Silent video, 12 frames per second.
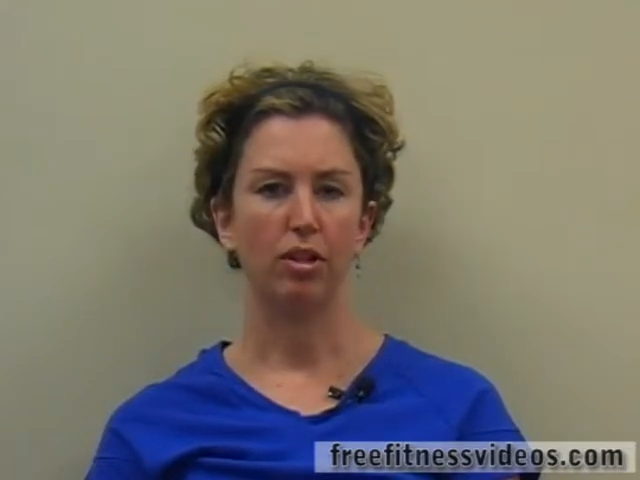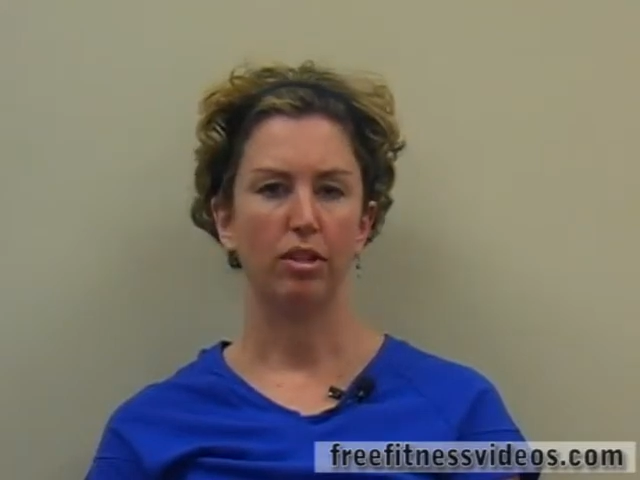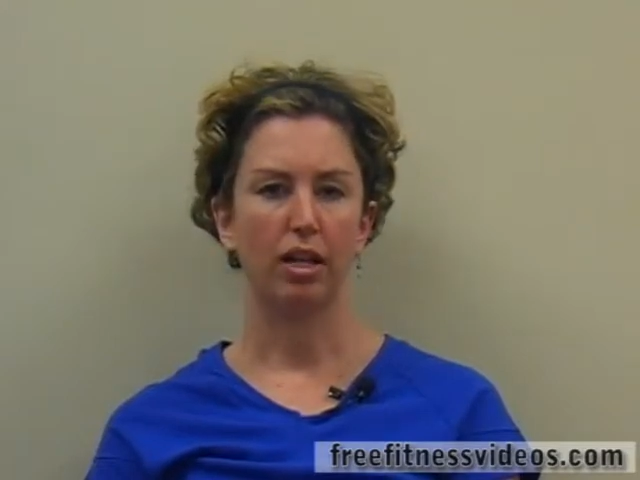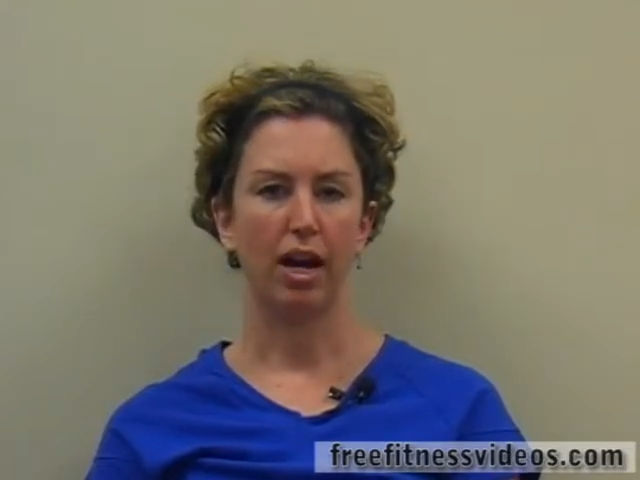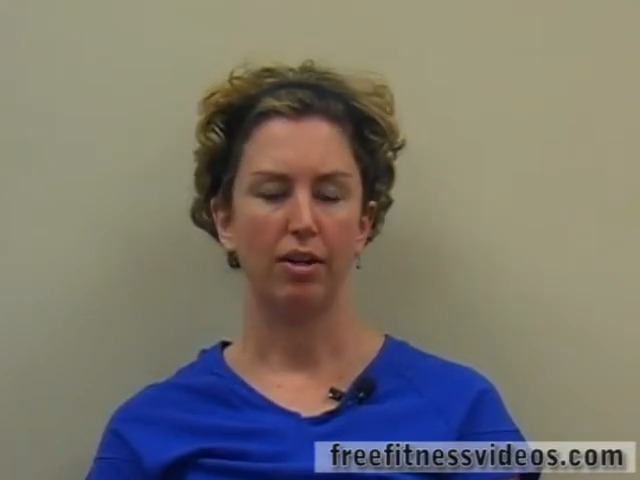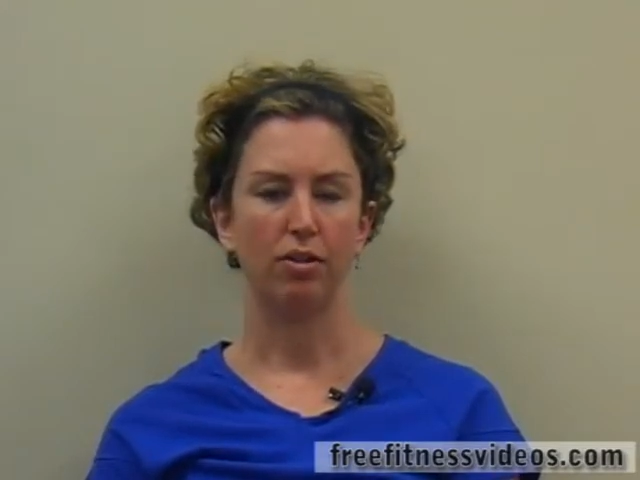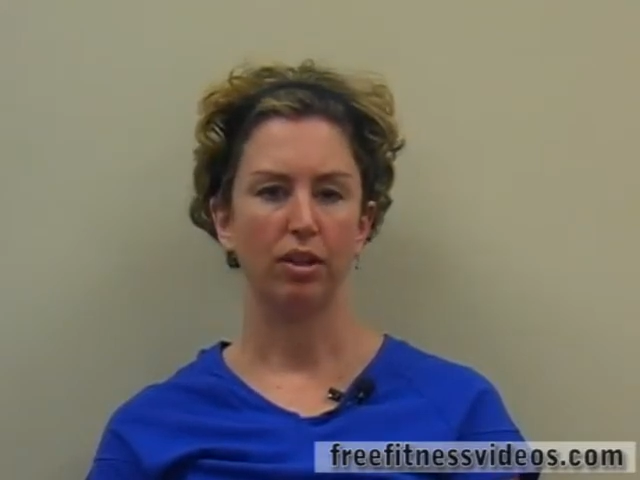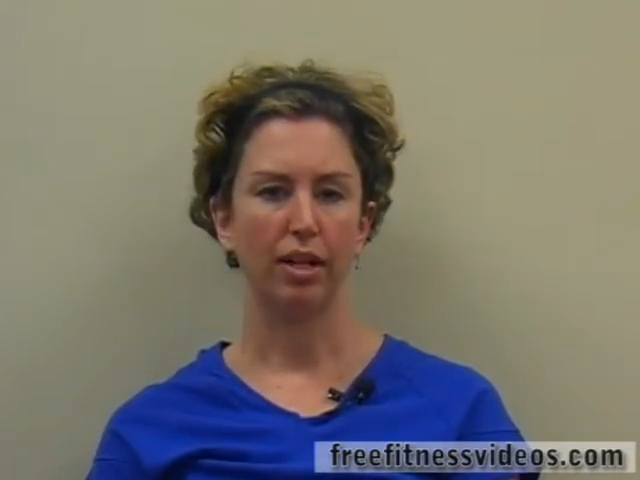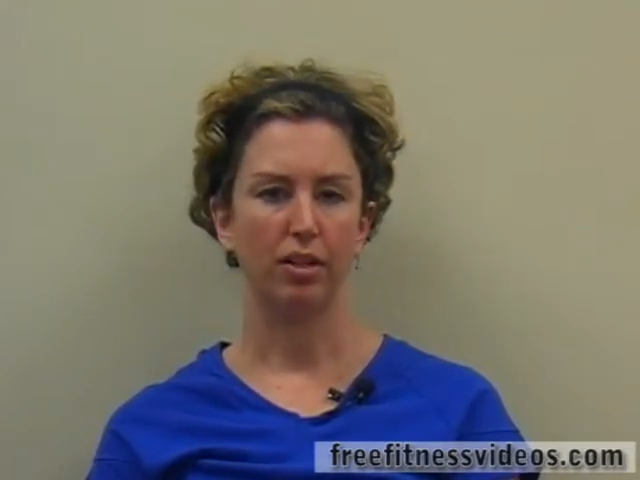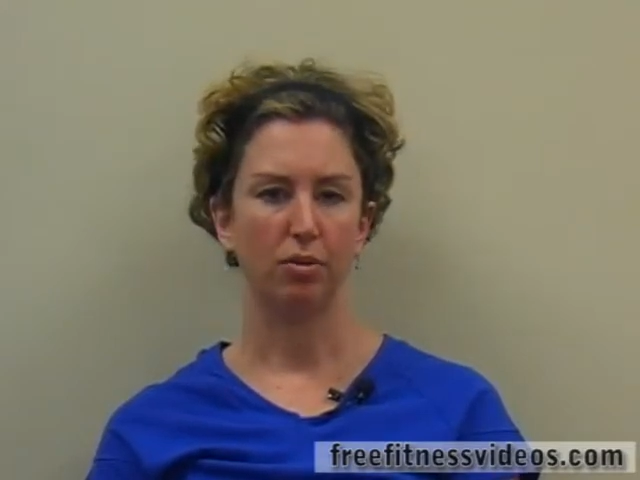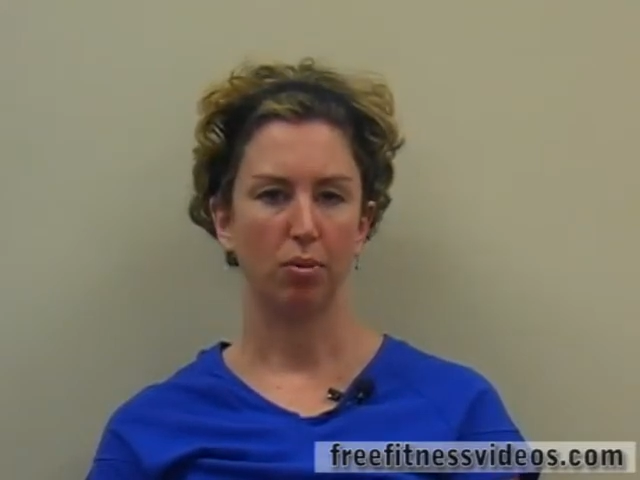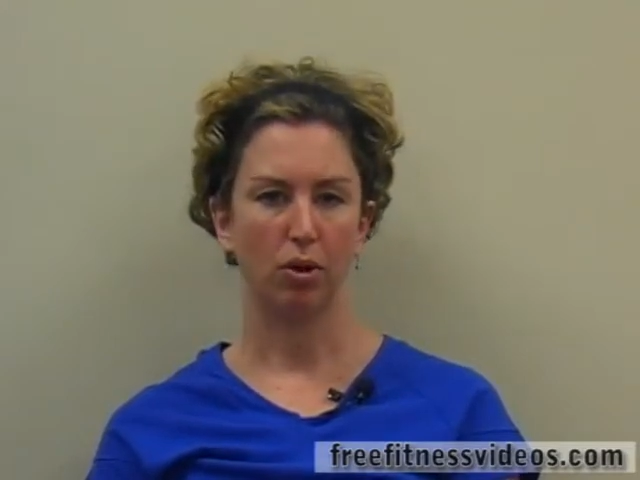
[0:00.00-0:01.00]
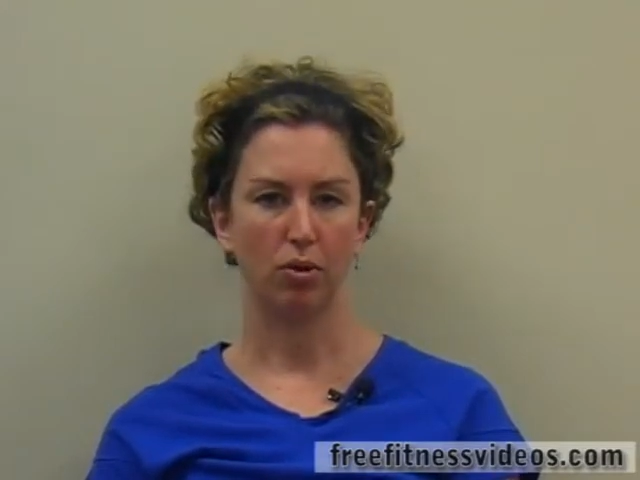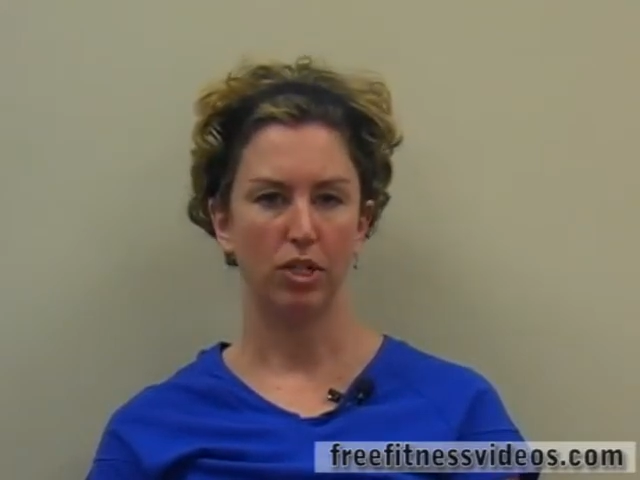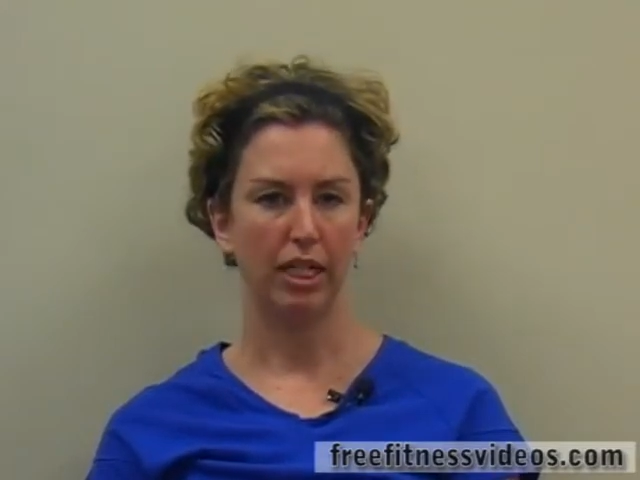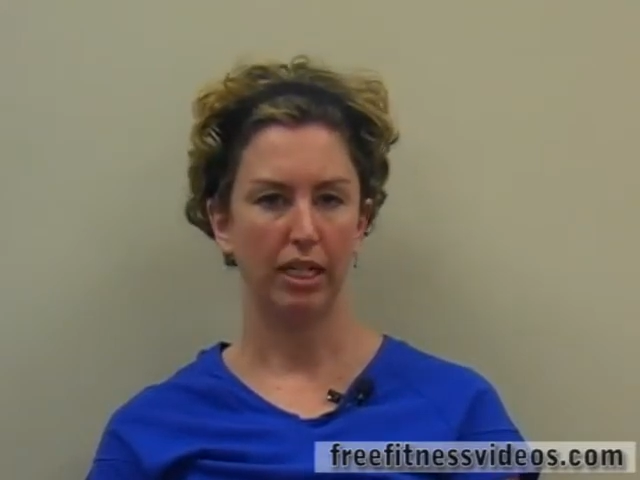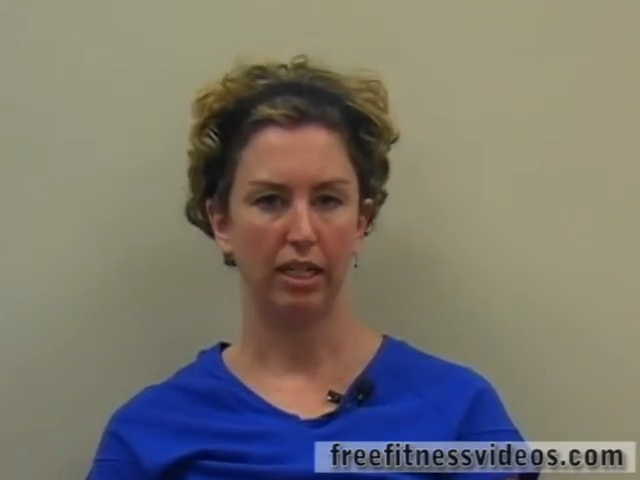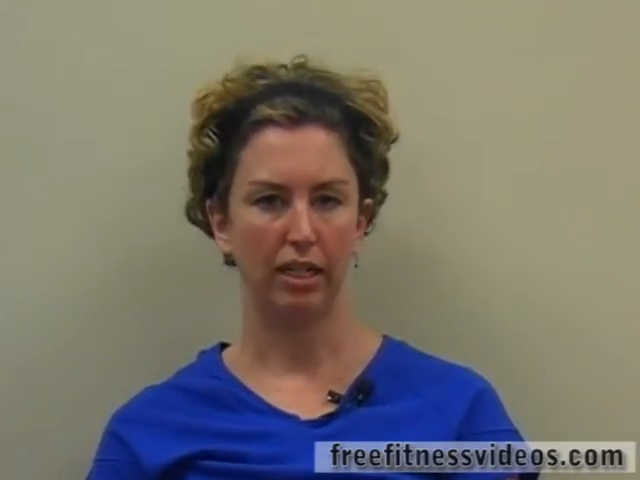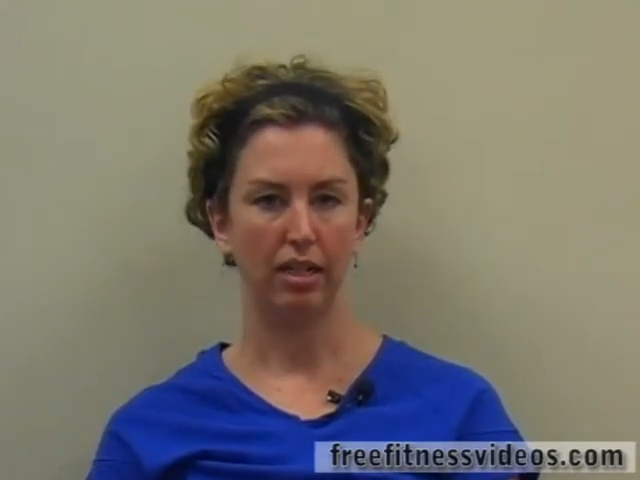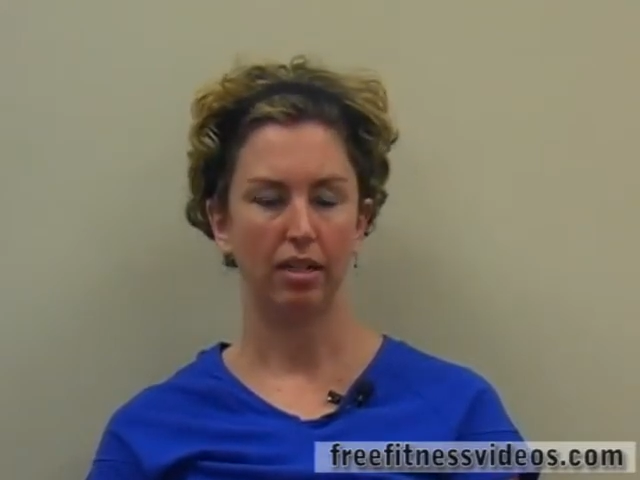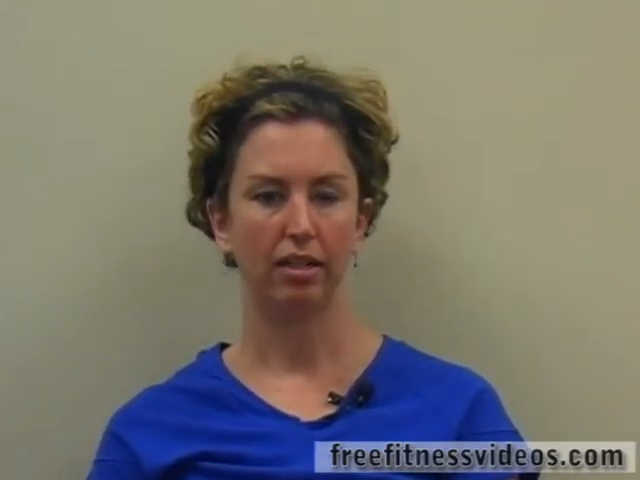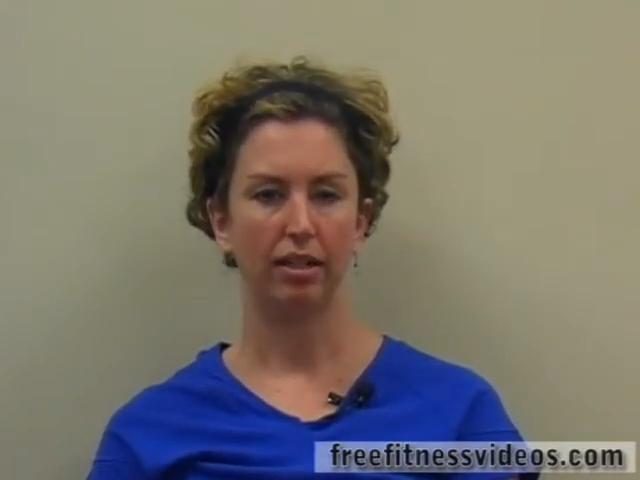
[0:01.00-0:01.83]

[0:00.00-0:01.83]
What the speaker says: is hydrolyzed protein,